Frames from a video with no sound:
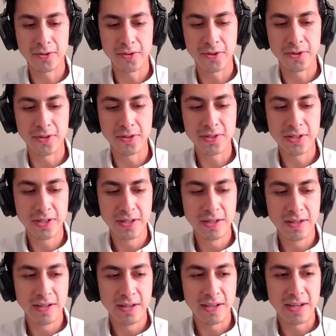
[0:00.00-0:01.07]
to girls,
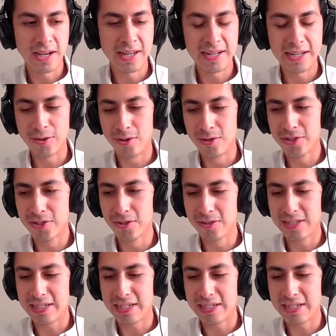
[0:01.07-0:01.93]
and it also